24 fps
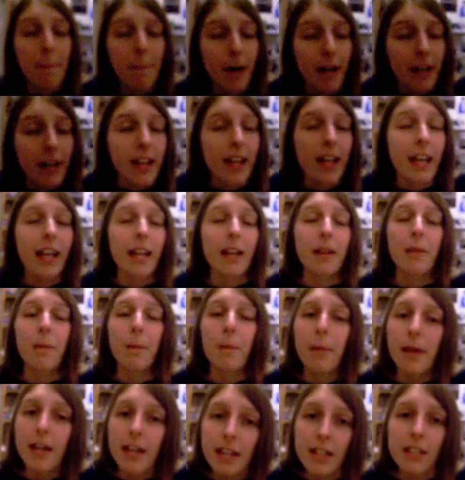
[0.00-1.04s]
But it
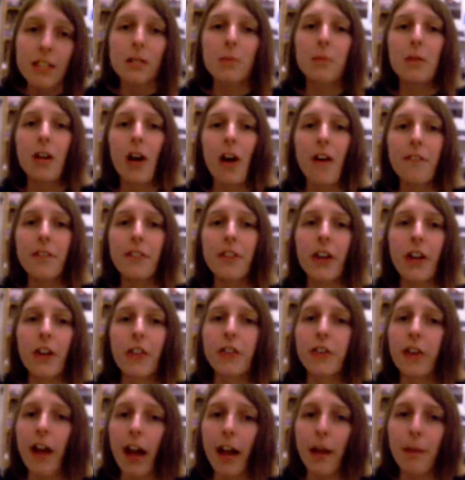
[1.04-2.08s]
pissed me off the other
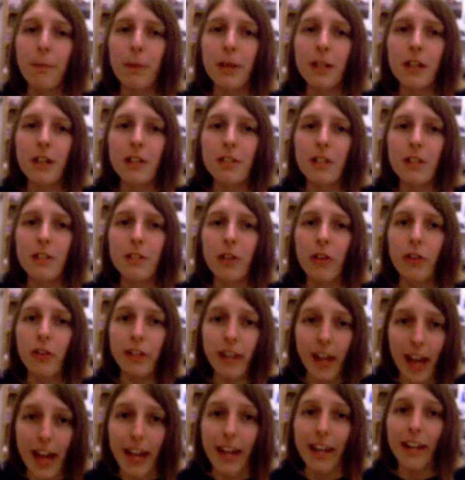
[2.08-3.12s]
night because I saw an
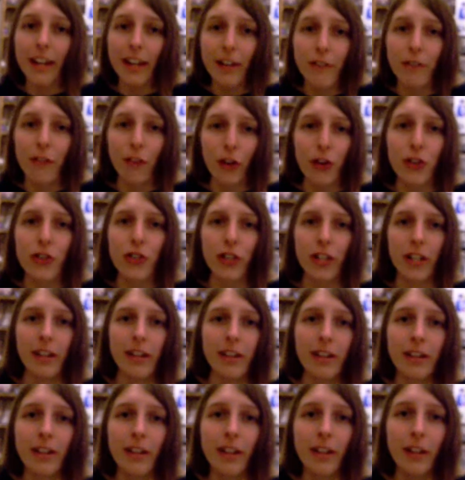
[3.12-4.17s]
edited version
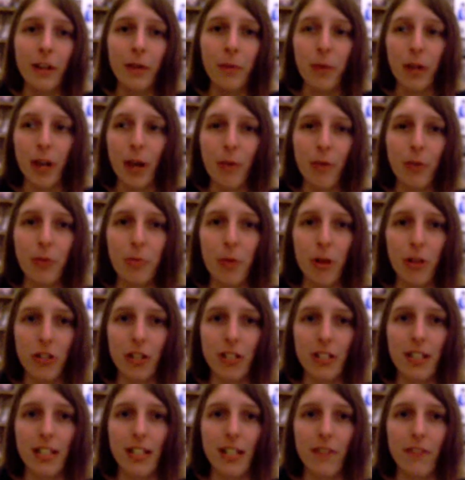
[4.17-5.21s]
when I was watching
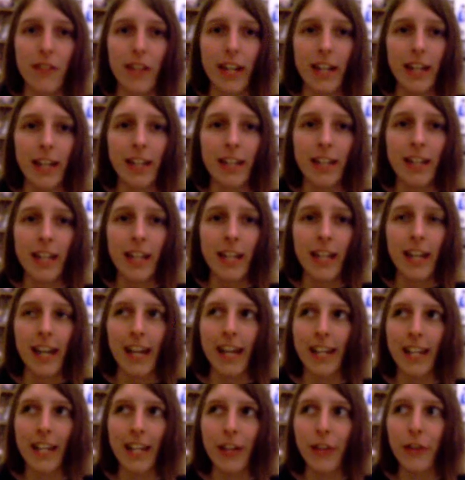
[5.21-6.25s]
TV,
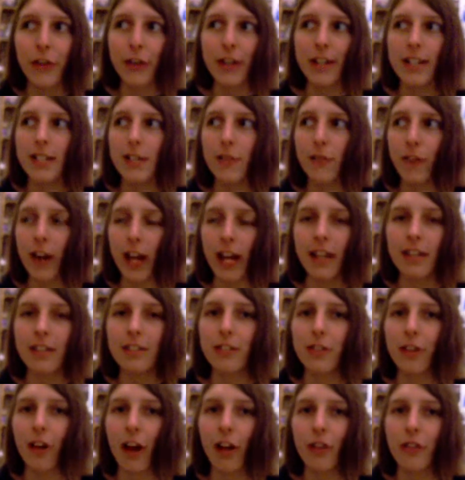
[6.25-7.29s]
and either his
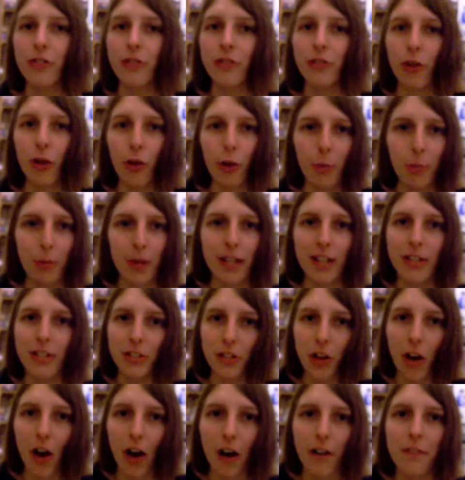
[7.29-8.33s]
fans got so pissed
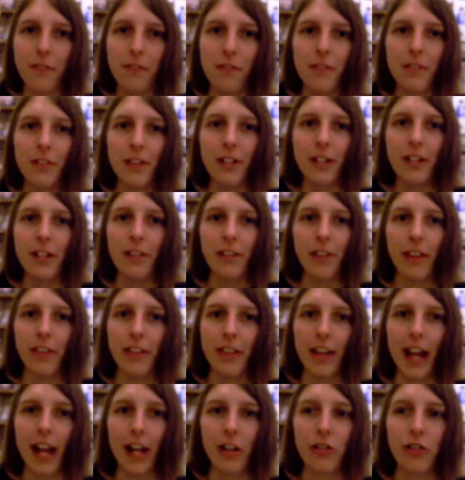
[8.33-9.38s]
off that
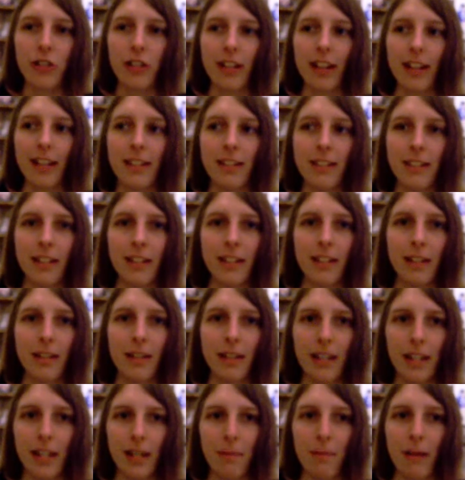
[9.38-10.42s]
they actually like send in
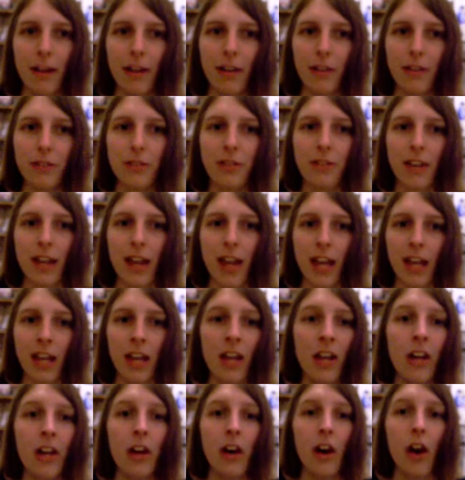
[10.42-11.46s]
emails saying,
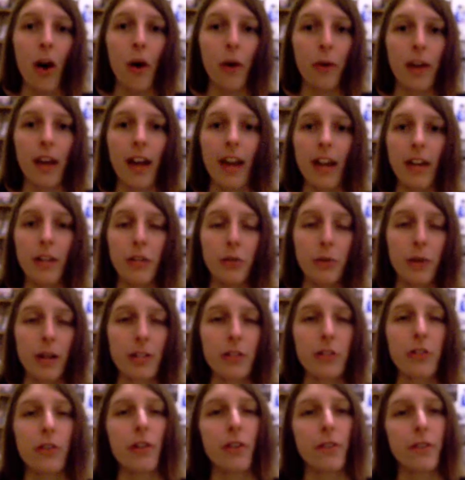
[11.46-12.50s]
okay,
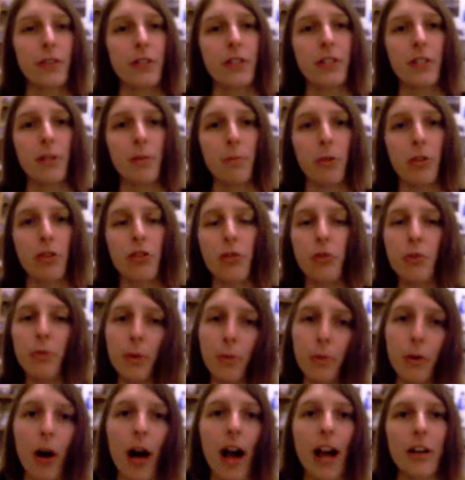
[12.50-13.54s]
director of this commercial, we
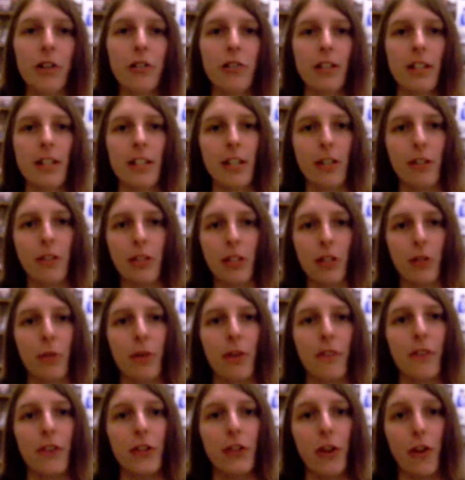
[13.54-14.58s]
will actually kill you
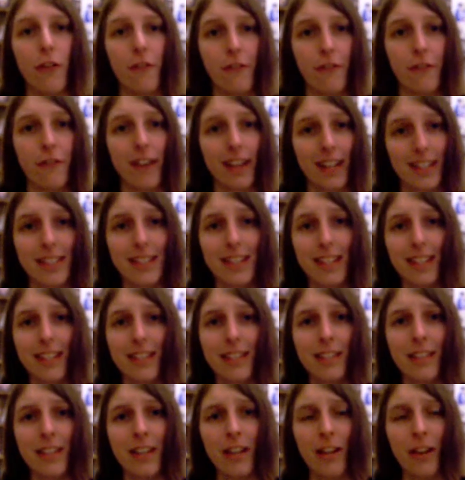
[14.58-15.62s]
if you don't fix
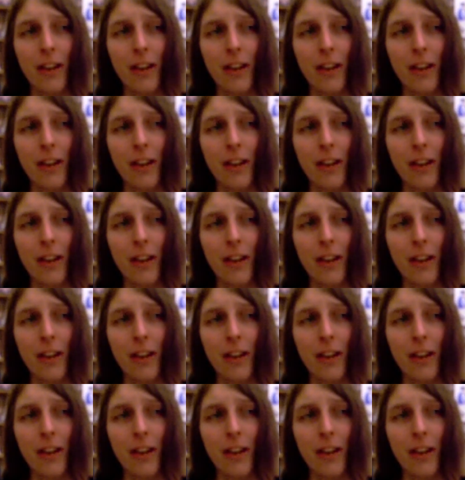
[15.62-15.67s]
this,